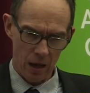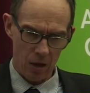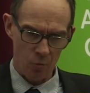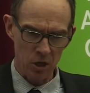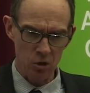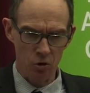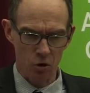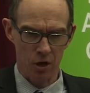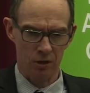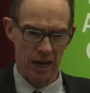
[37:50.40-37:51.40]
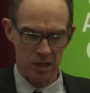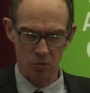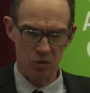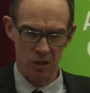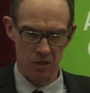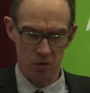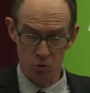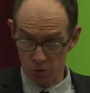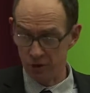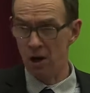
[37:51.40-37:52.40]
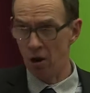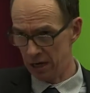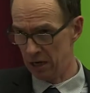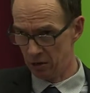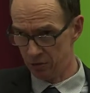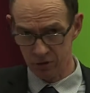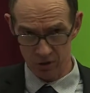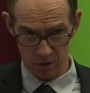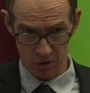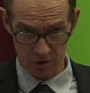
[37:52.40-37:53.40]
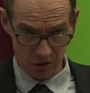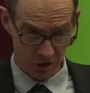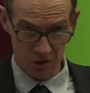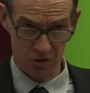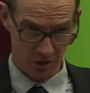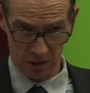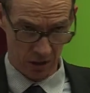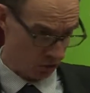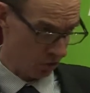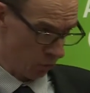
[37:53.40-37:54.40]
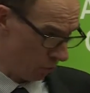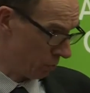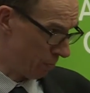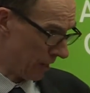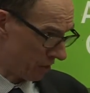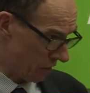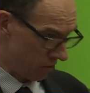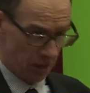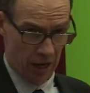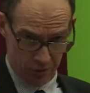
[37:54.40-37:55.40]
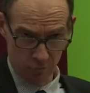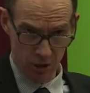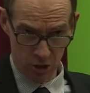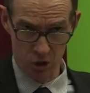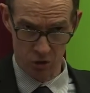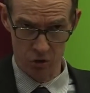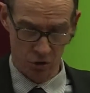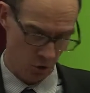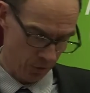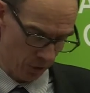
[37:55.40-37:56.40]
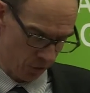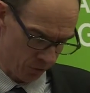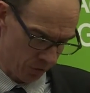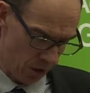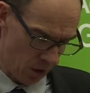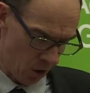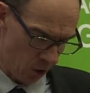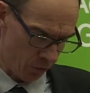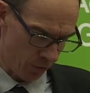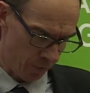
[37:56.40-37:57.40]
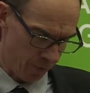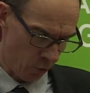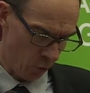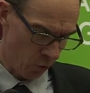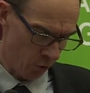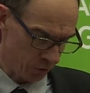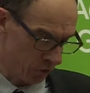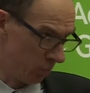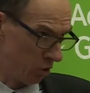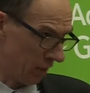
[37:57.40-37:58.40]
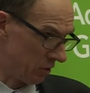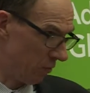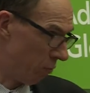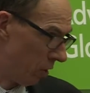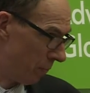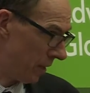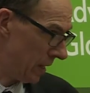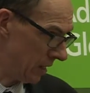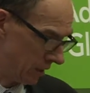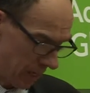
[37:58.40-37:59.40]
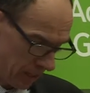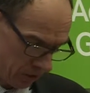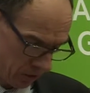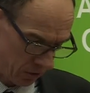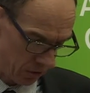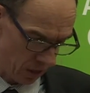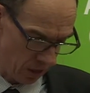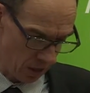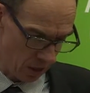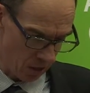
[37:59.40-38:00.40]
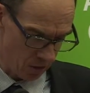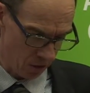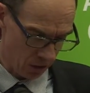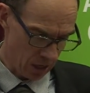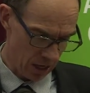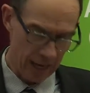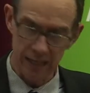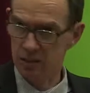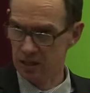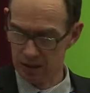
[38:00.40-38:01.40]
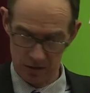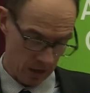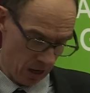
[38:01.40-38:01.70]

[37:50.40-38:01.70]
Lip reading: when you look at that, you see that Northern Ireland consistently scores better than other regions on the four subjective wellbeing indicators that are collected.